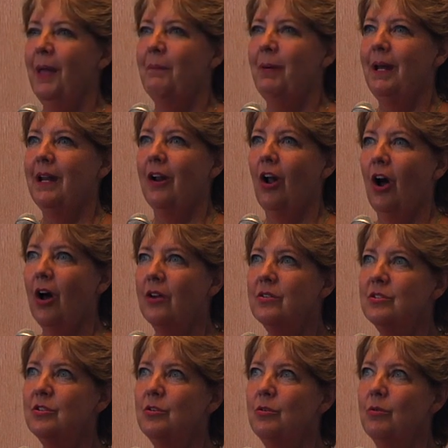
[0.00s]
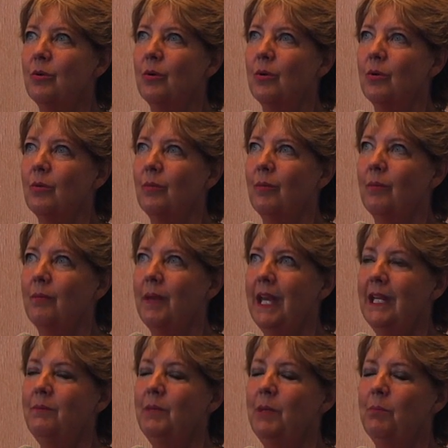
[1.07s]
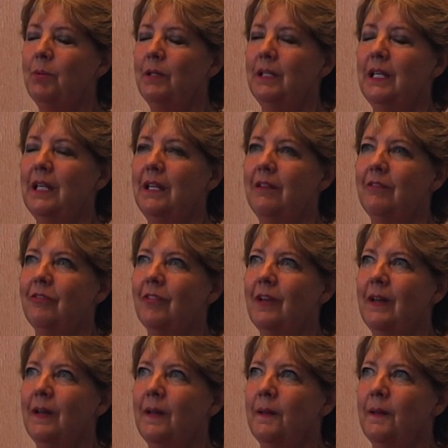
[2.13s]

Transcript: But it also made me believe,